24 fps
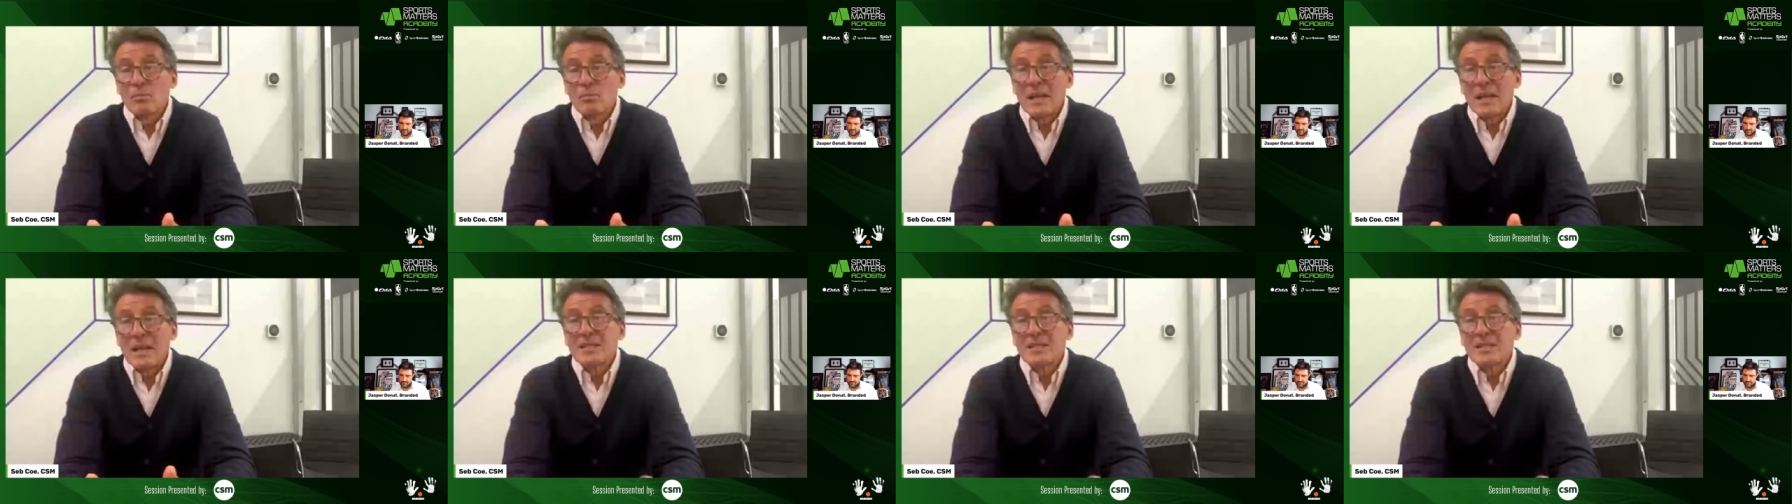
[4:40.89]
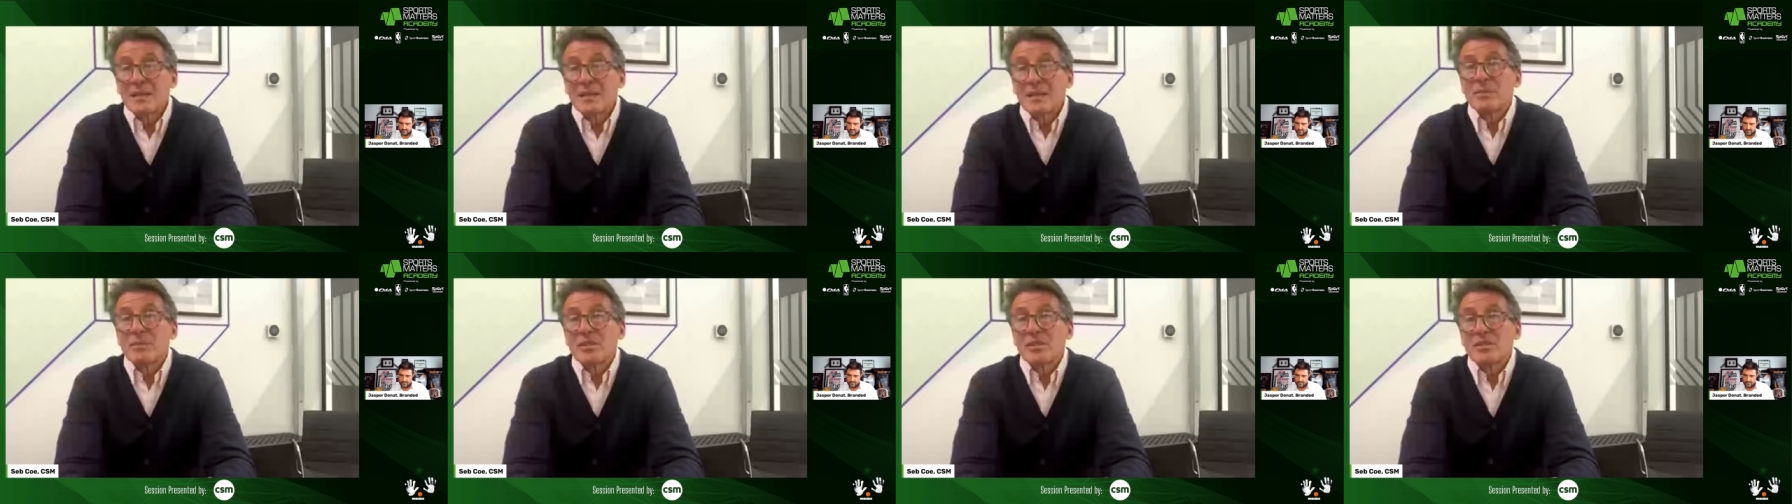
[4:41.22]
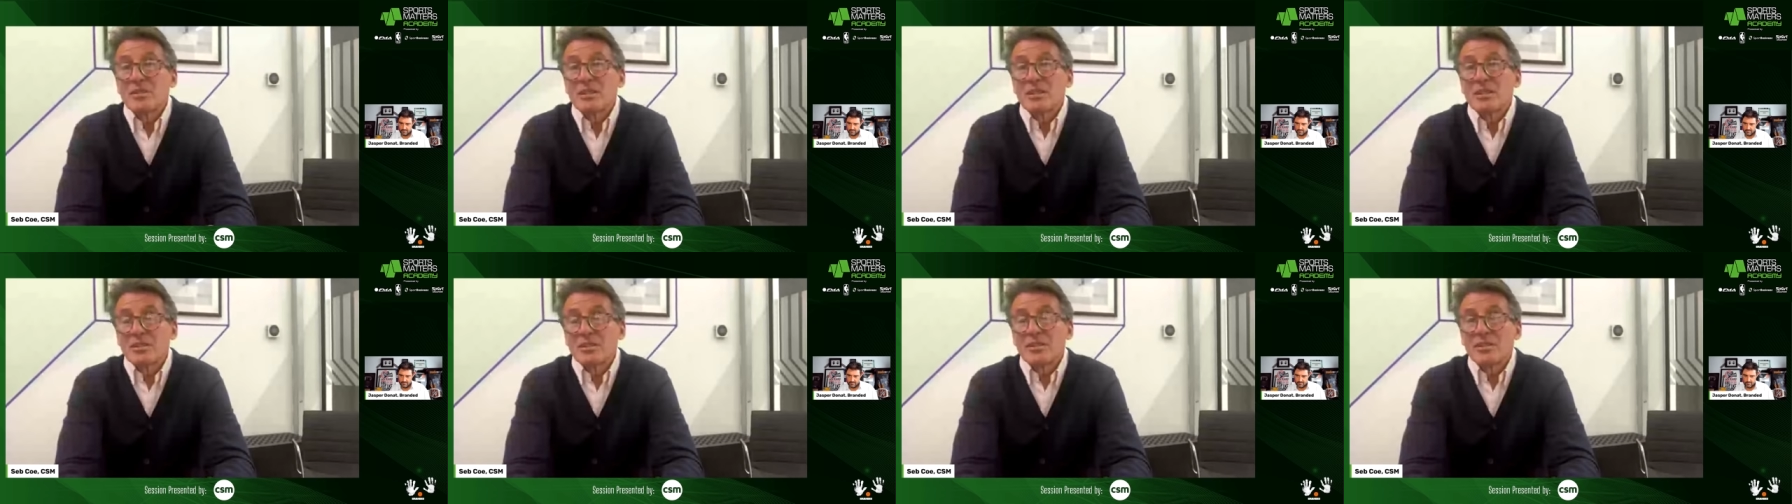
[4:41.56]
augmenting
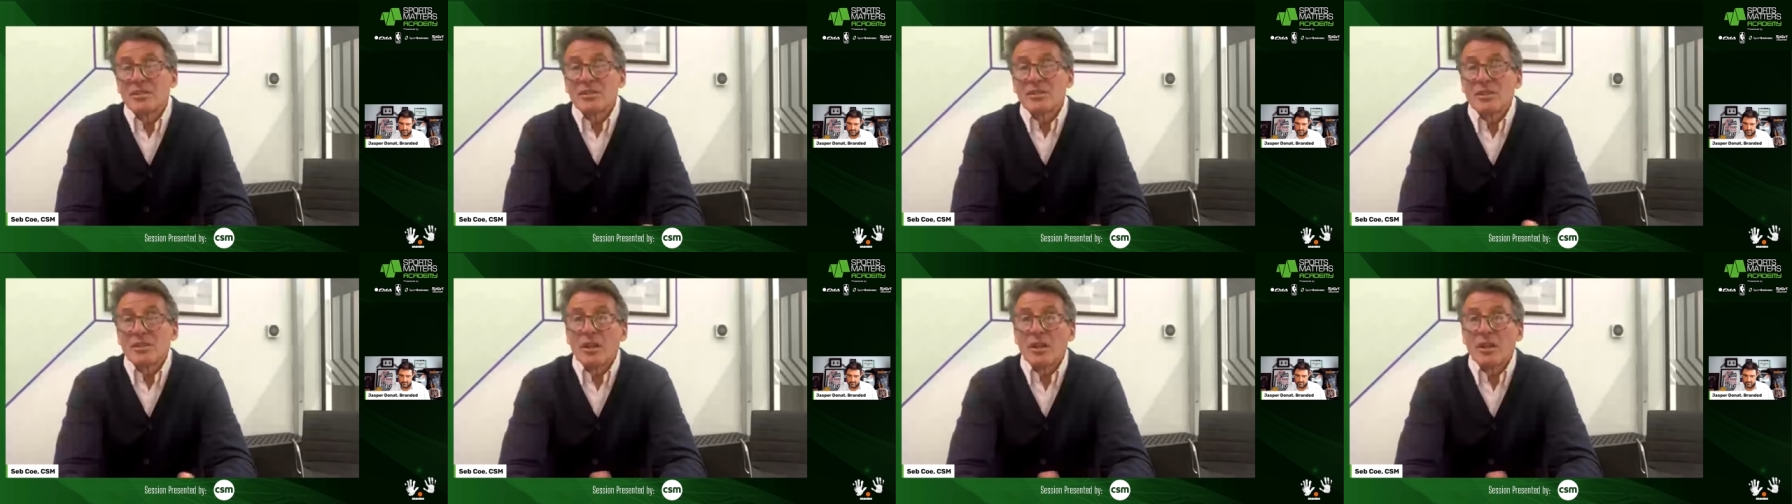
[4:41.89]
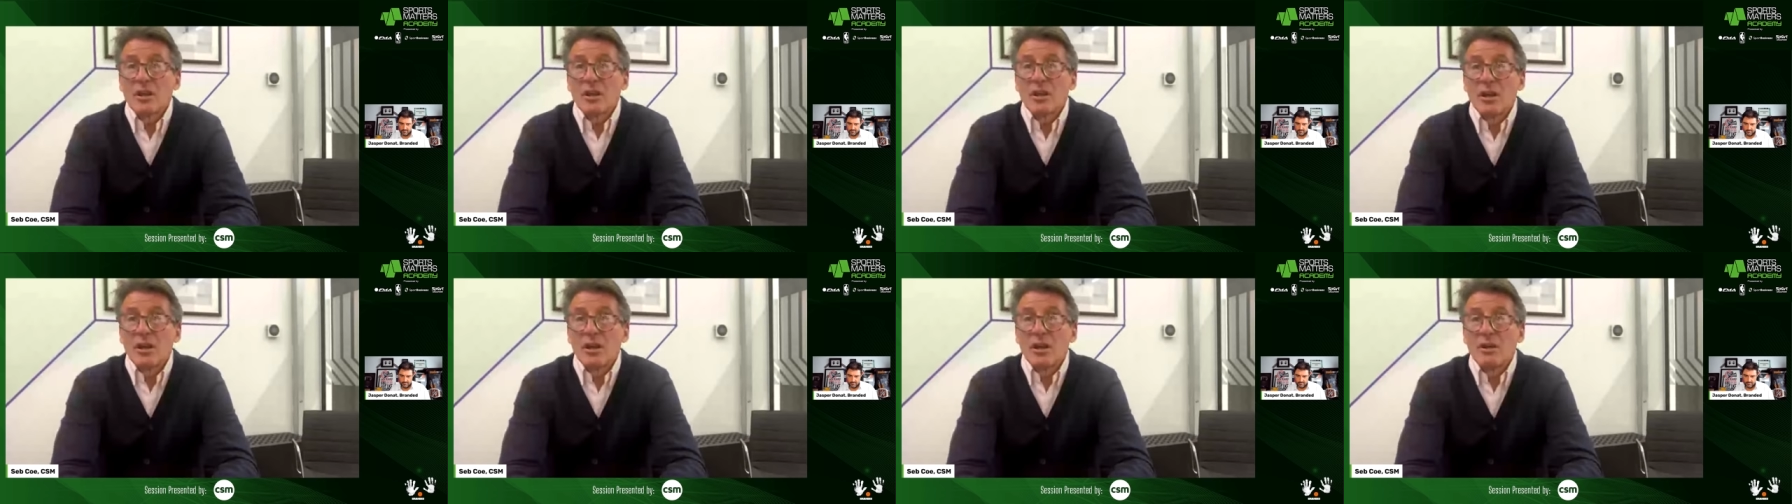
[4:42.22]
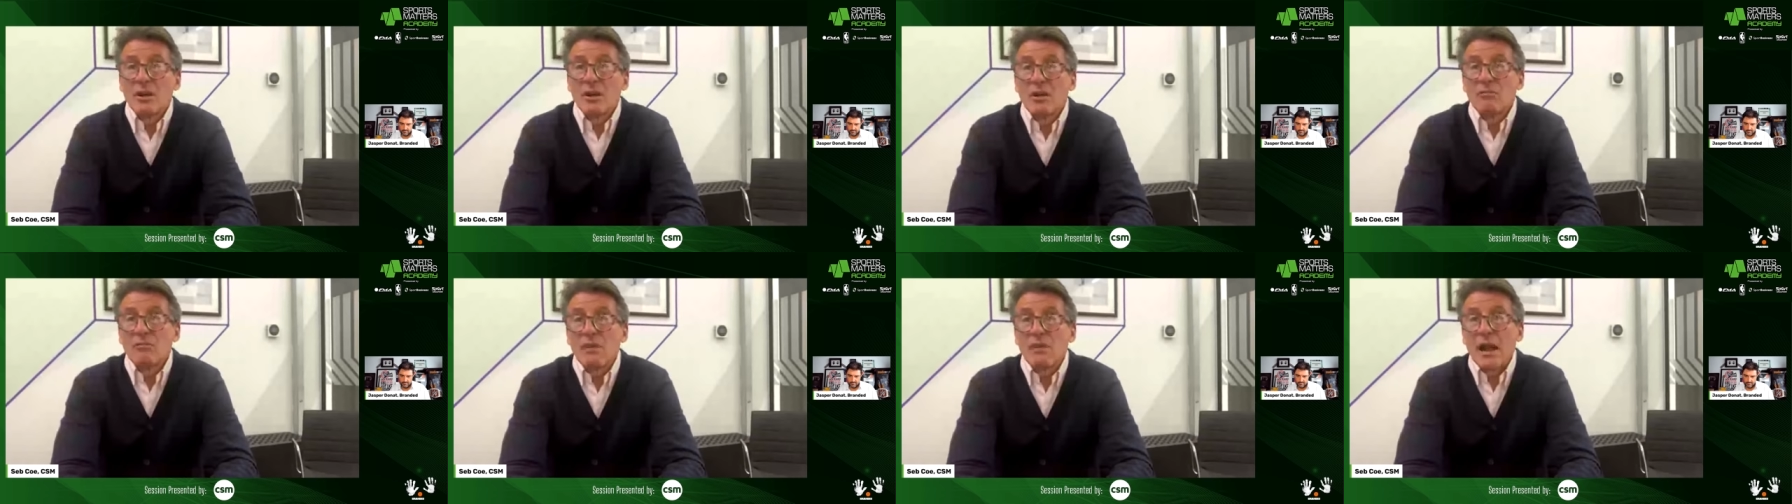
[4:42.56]
businesses uh,
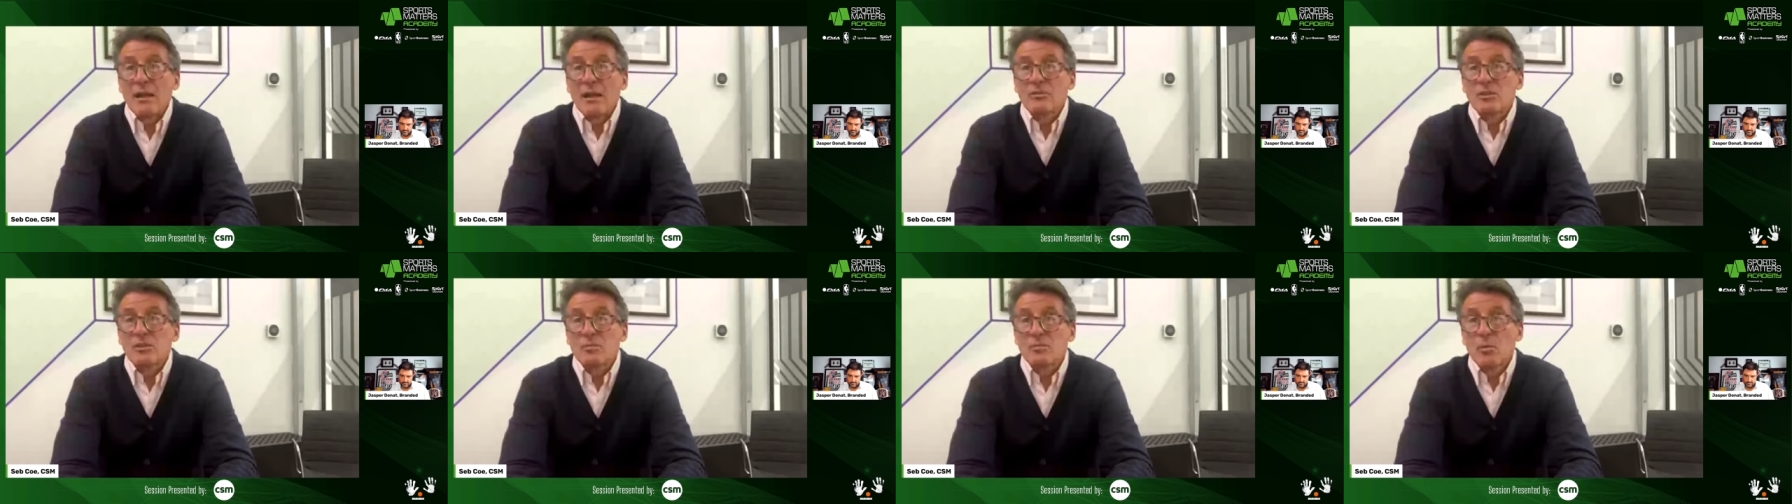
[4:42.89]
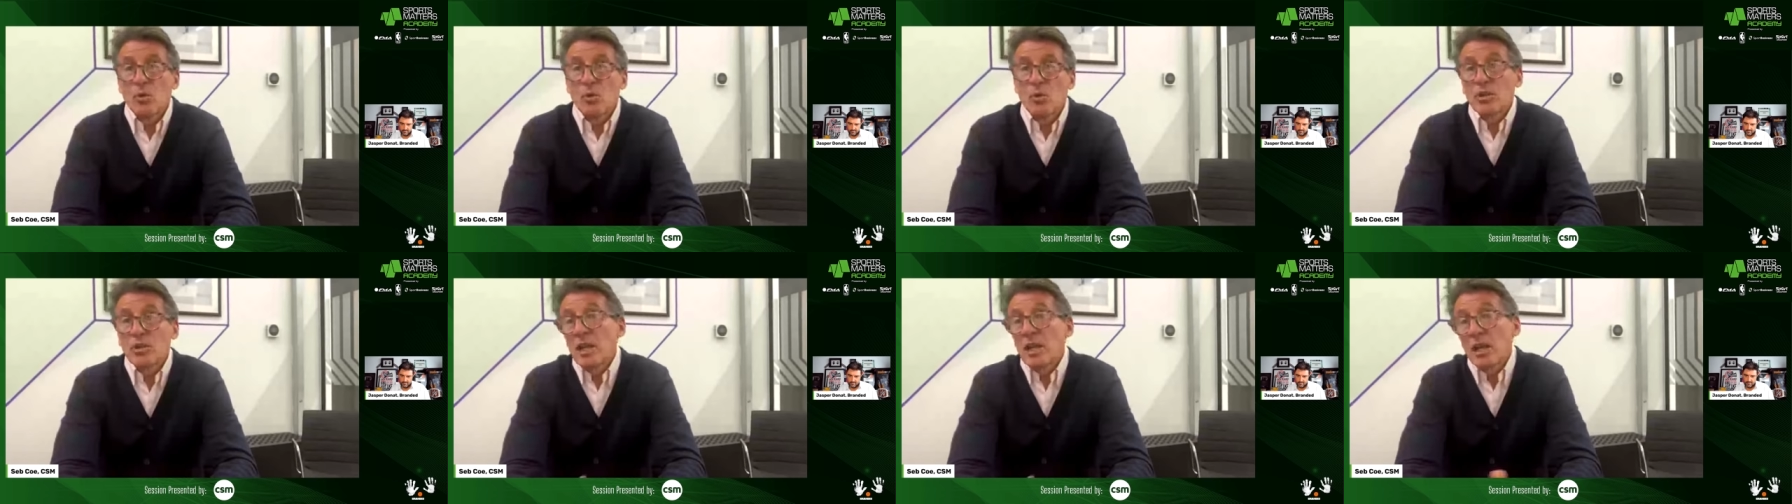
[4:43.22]
uh, around sport,